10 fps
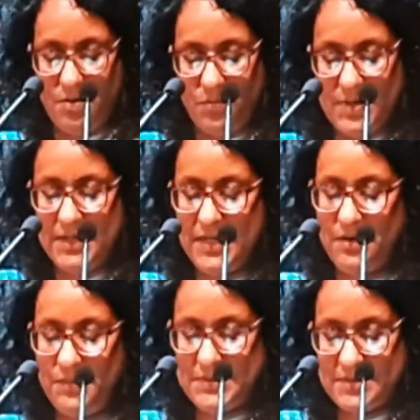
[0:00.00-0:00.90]

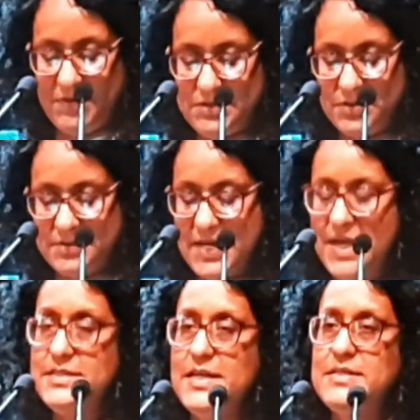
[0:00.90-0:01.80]
working with civil
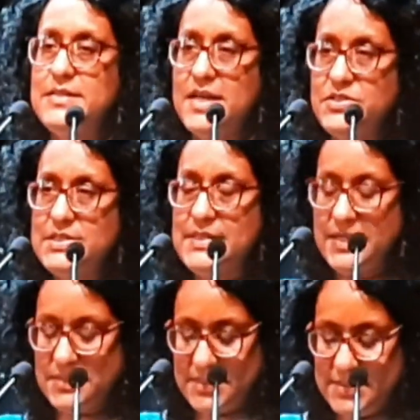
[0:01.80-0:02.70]
society as
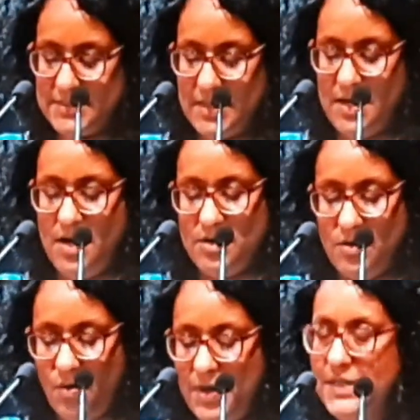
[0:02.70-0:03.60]
legislators,
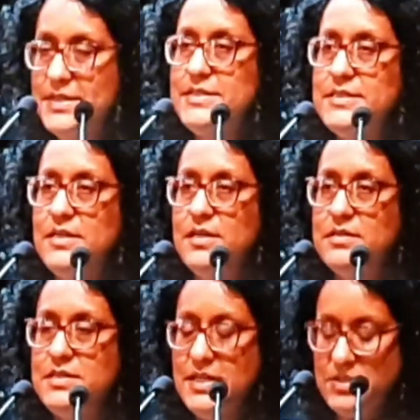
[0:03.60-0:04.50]
lawyers,
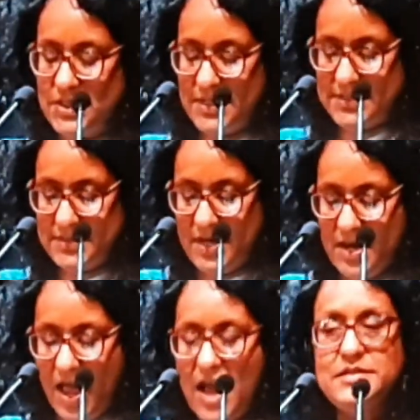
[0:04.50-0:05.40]
teachers,
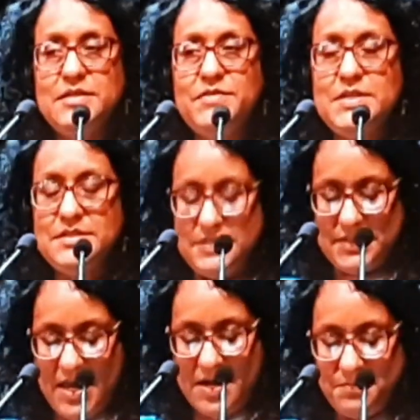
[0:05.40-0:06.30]

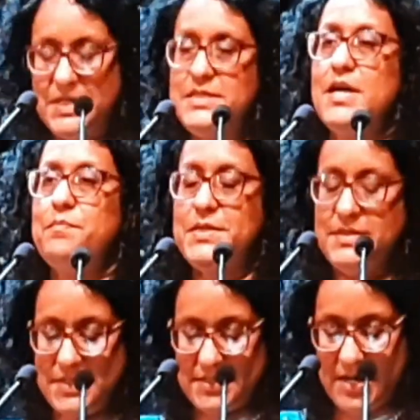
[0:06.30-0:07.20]
activists, and media
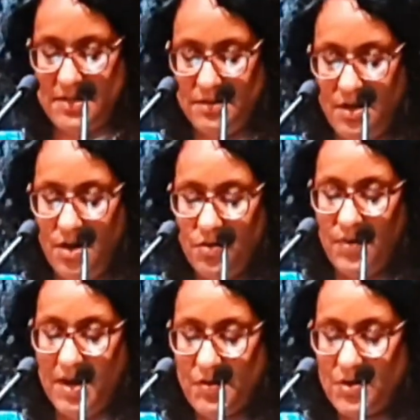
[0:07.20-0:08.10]
personnel who
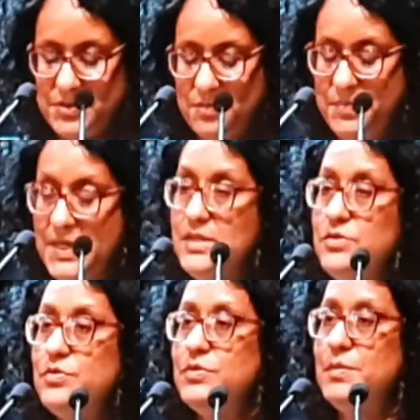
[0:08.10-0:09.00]
have also been
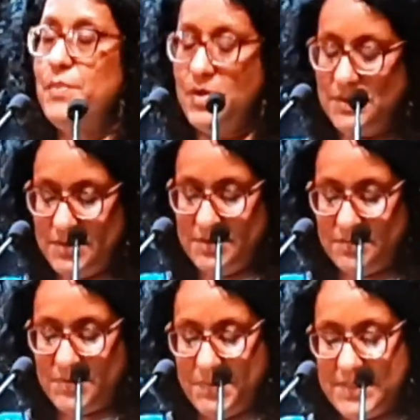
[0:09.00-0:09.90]
through the portals of
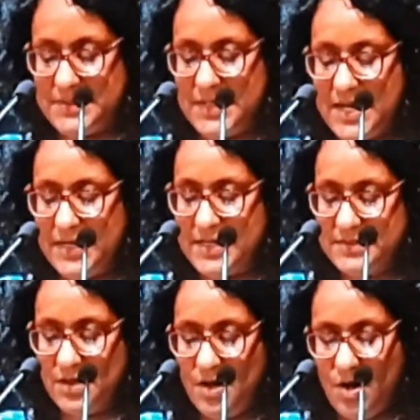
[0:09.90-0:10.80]
the
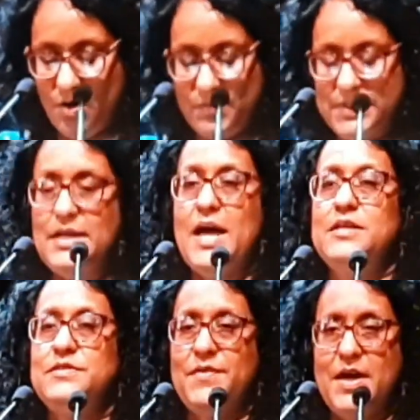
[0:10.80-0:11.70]
BCIS over the
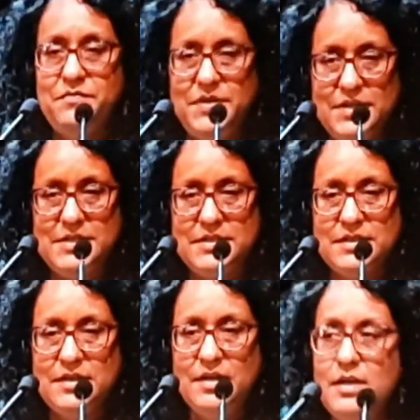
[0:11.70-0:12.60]
last 5 years.
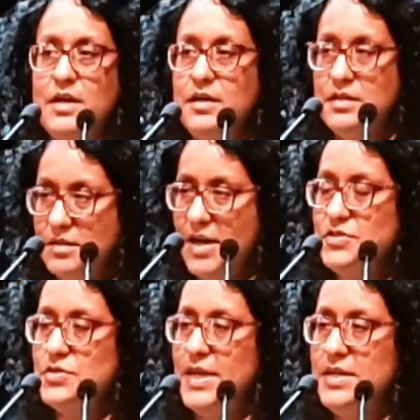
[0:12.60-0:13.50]

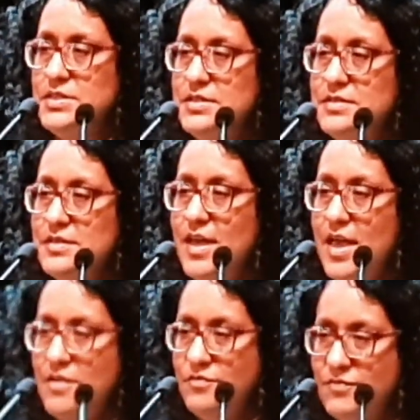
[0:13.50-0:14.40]
Congratulations
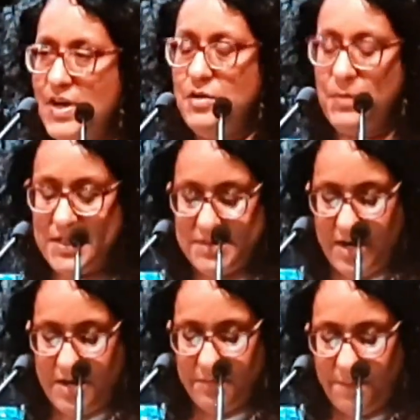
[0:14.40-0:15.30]
and very well
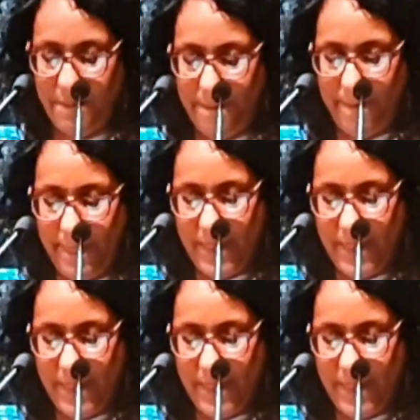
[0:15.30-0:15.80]
done.